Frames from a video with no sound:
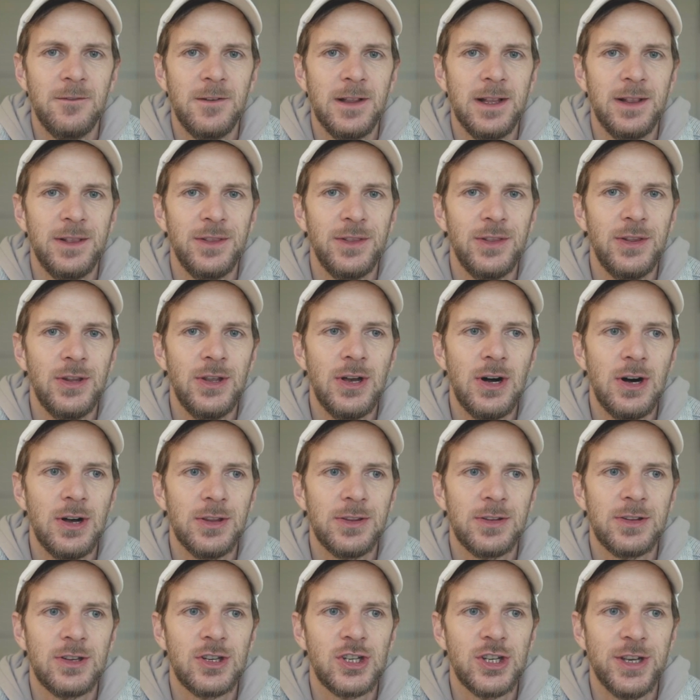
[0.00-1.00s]
will
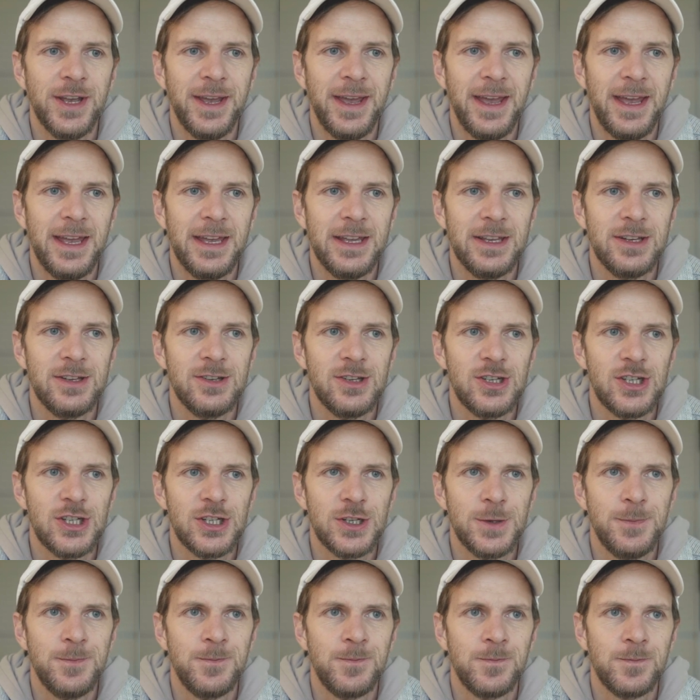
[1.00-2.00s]
not
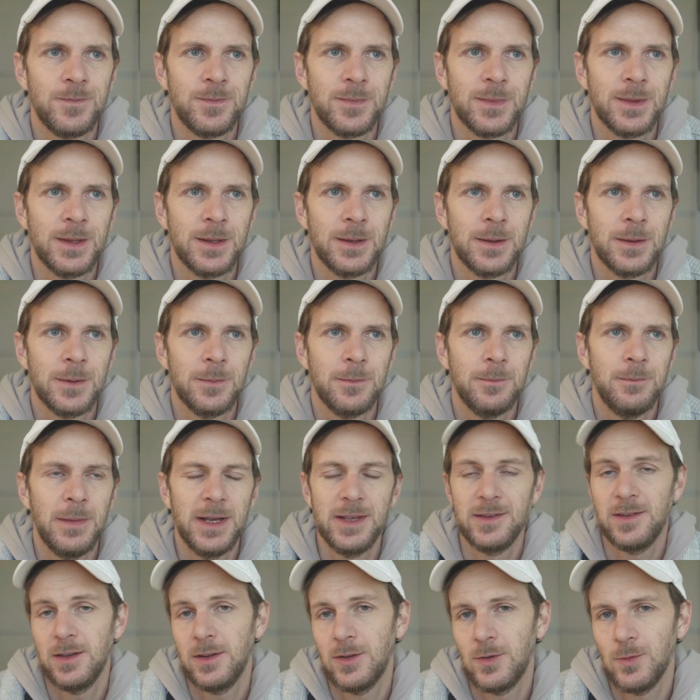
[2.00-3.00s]
change
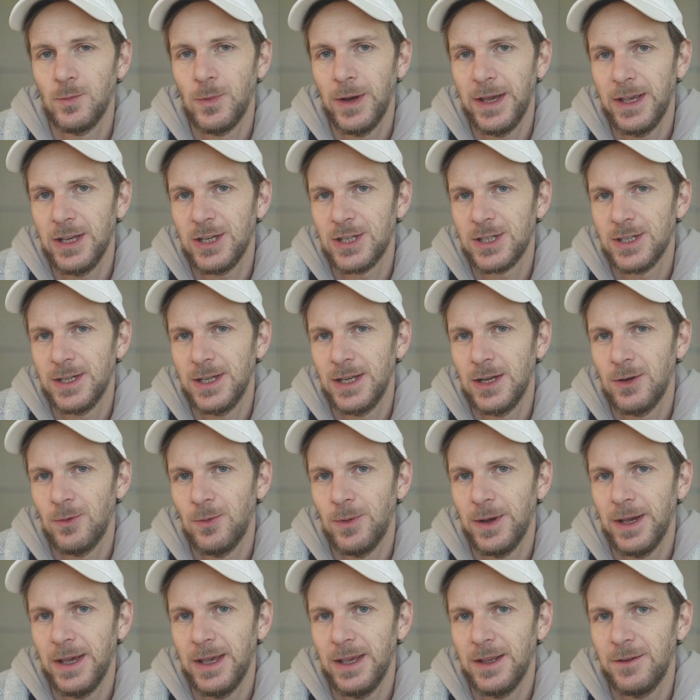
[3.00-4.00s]
my situation in a
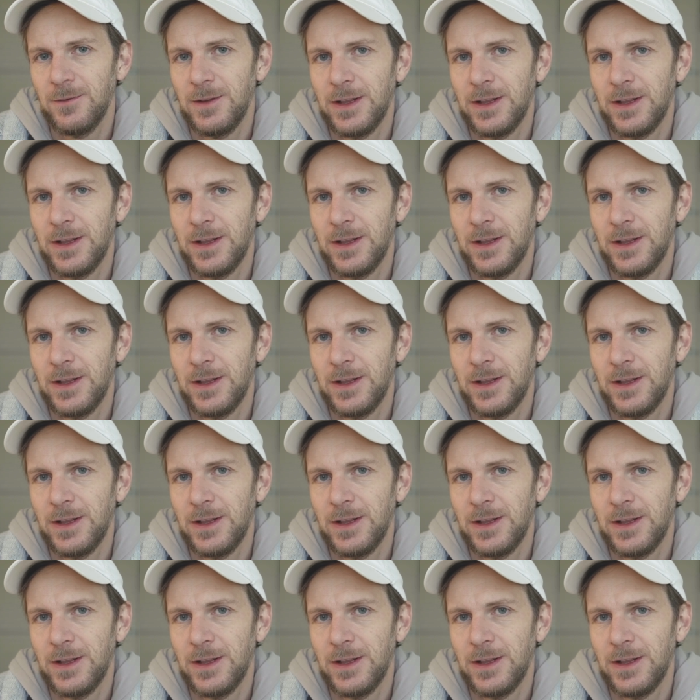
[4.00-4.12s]
way.